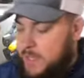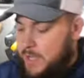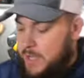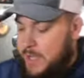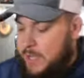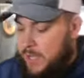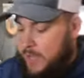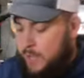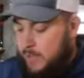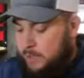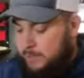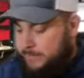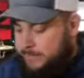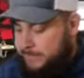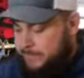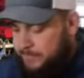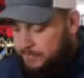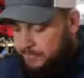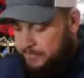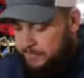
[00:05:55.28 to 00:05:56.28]

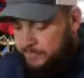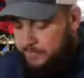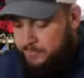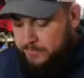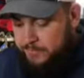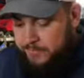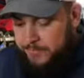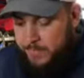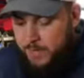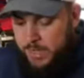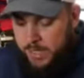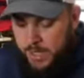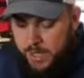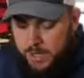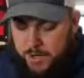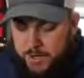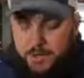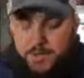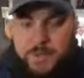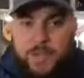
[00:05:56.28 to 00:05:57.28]

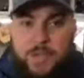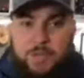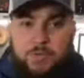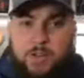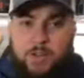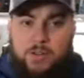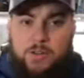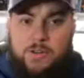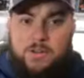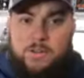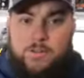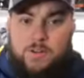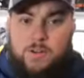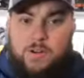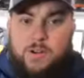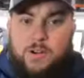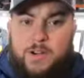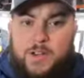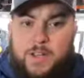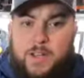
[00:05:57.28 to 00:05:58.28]
Another thing you want to look
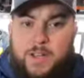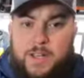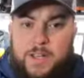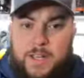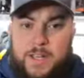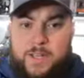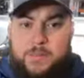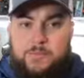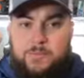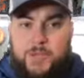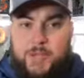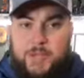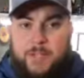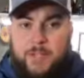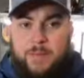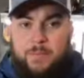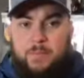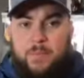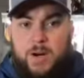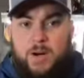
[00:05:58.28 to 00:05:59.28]
for in
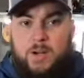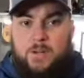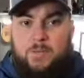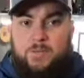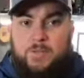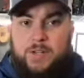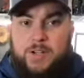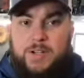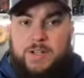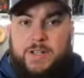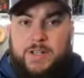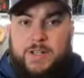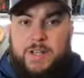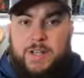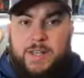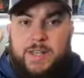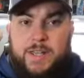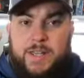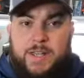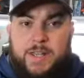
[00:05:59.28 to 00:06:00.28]
reclaimed barnwood
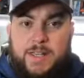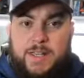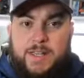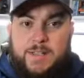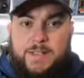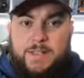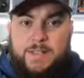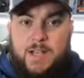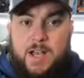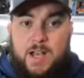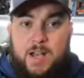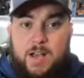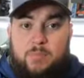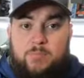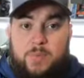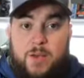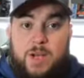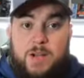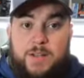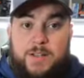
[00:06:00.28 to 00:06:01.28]
is
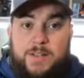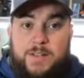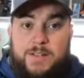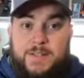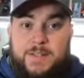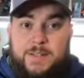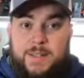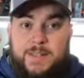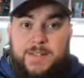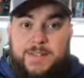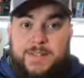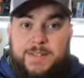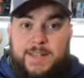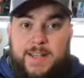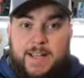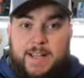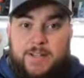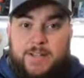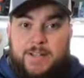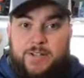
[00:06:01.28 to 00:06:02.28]
bugs,
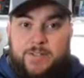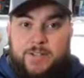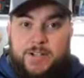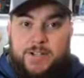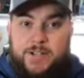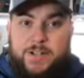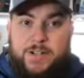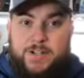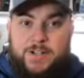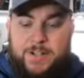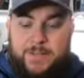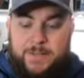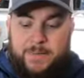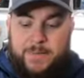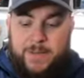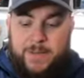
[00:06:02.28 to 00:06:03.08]
insects, critters.